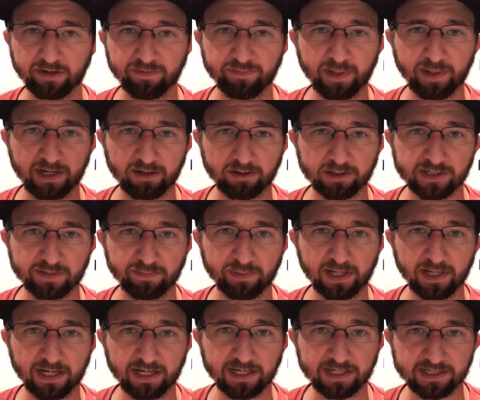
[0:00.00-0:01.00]
power
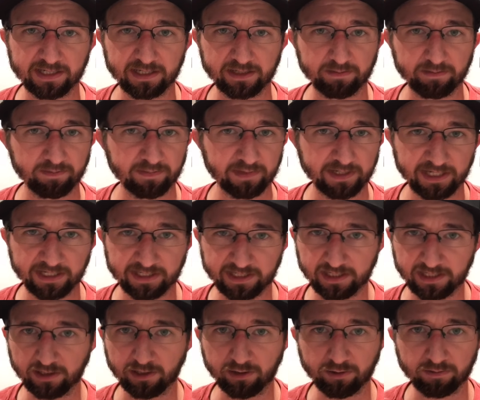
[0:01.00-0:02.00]
supplies and DC
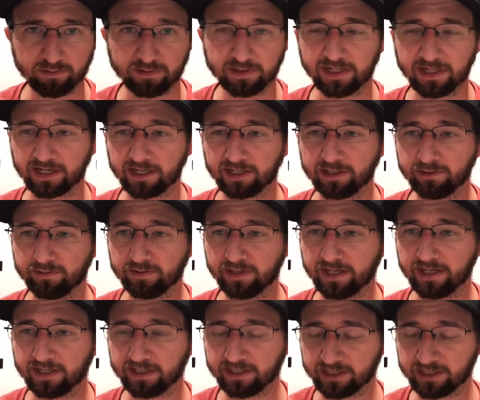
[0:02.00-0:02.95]
loads that I could do that.